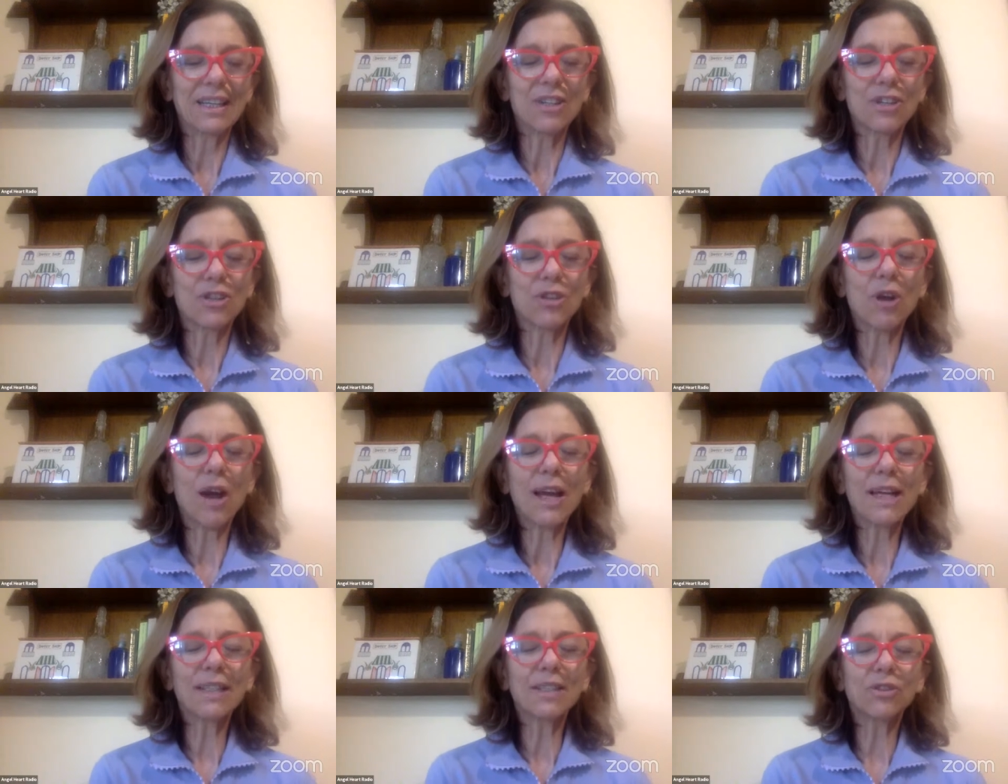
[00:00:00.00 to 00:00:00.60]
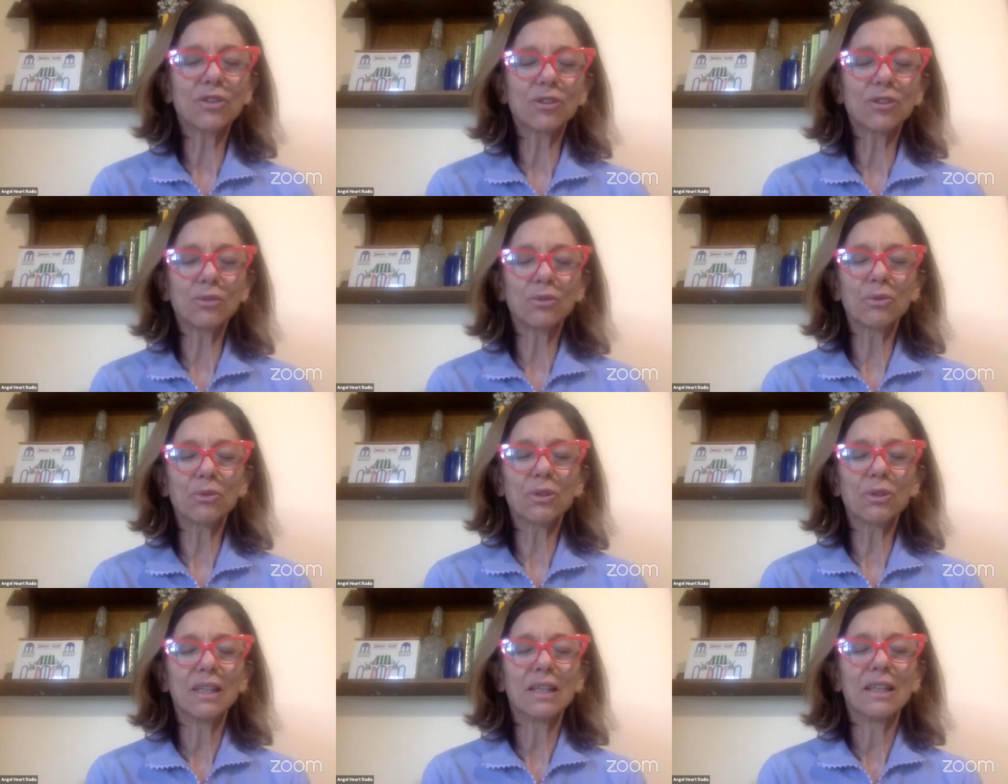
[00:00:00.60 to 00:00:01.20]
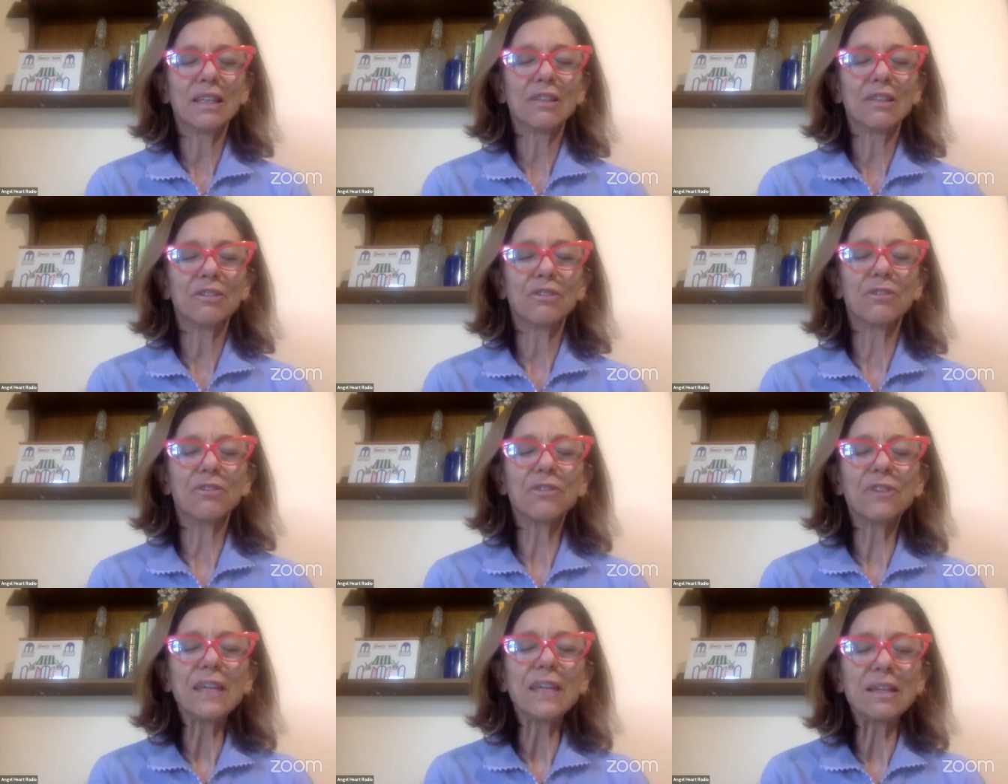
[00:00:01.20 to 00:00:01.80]
trying to
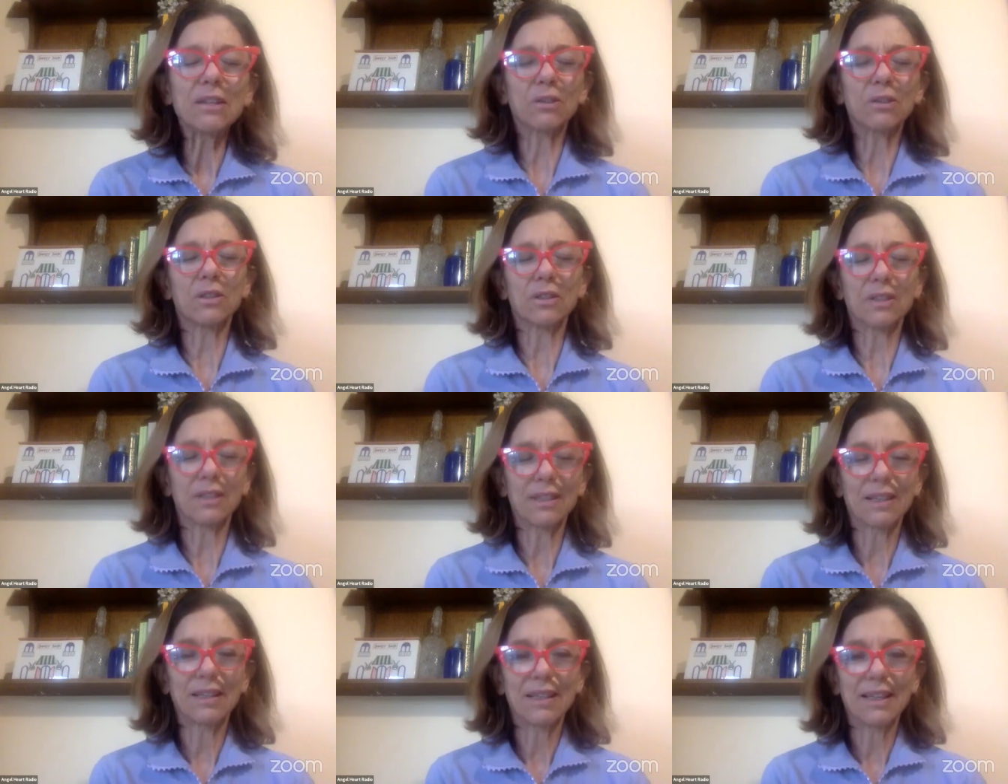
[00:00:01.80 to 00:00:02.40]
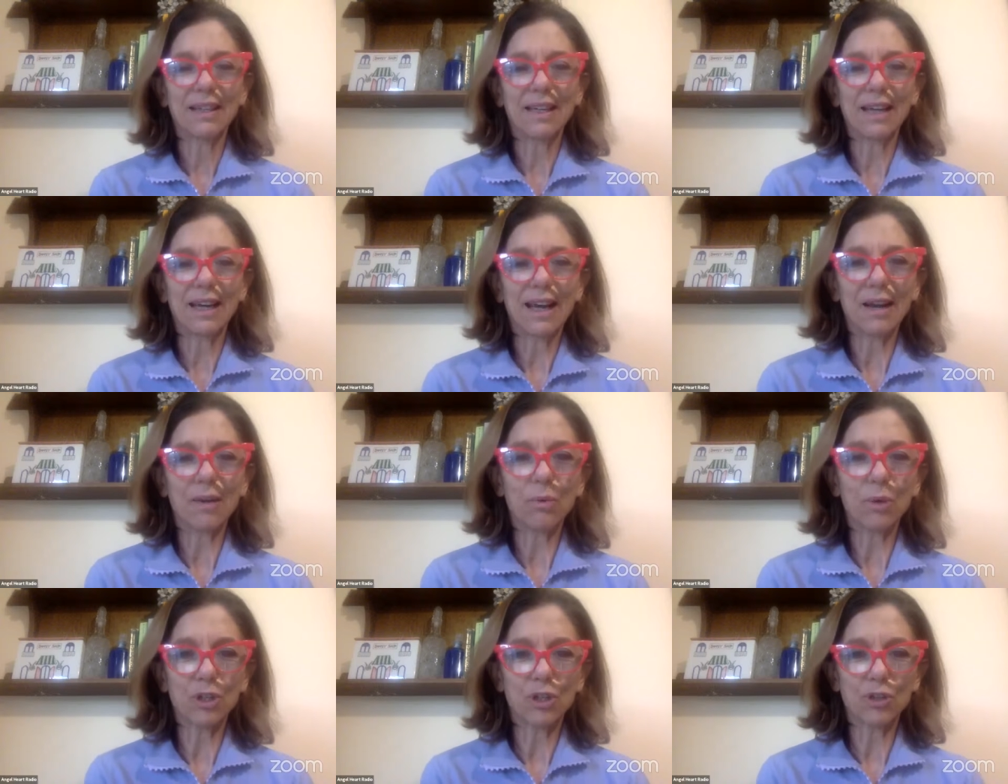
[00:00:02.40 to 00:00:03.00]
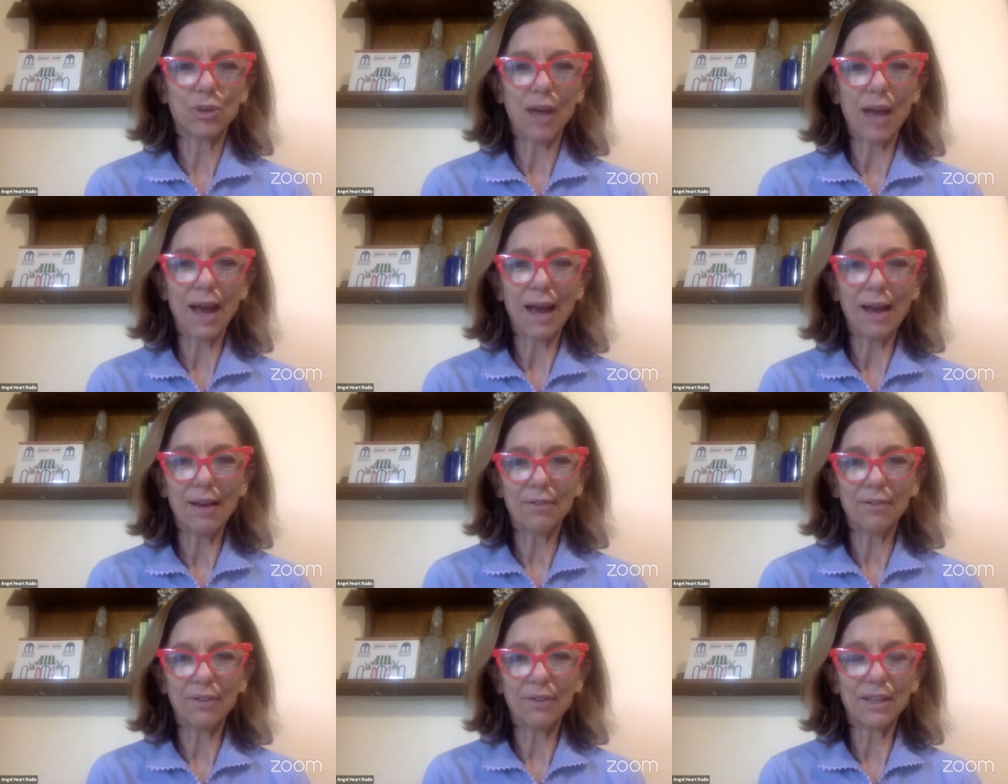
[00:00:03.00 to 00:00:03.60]
feel what you
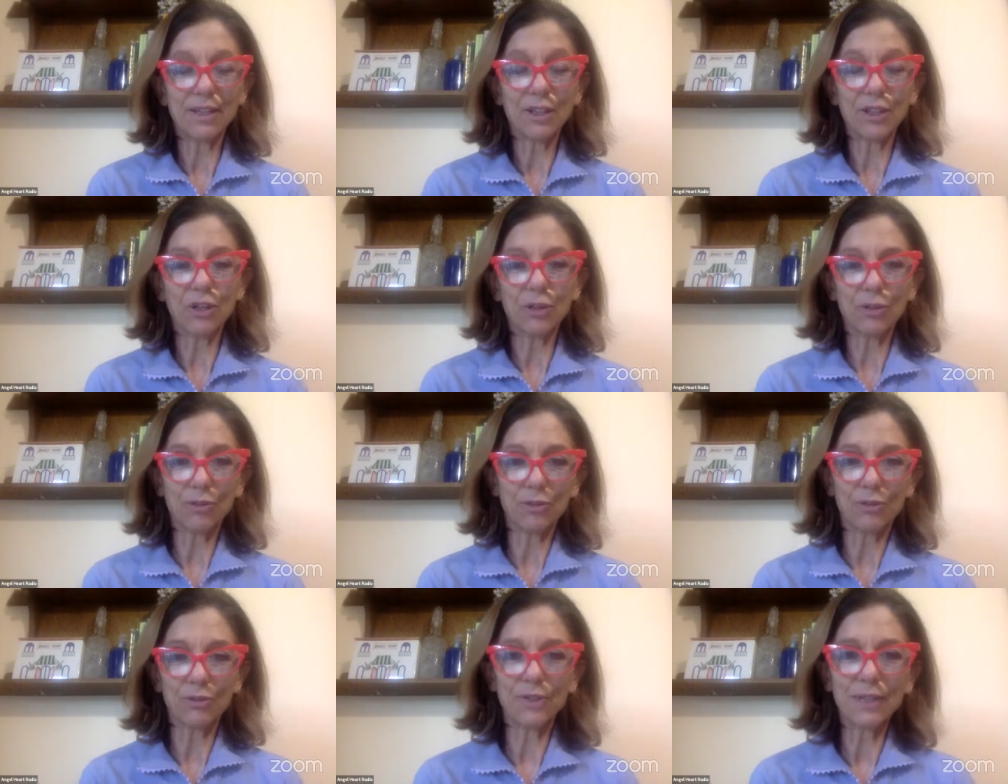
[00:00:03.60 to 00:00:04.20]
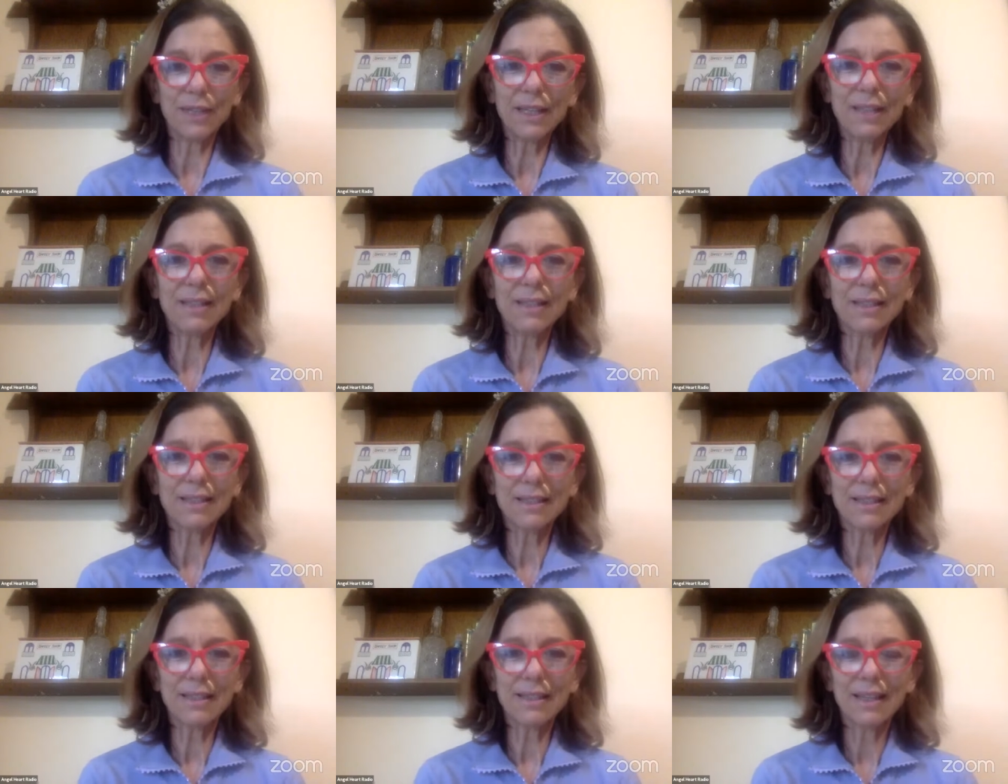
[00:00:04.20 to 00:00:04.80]
have under your feet,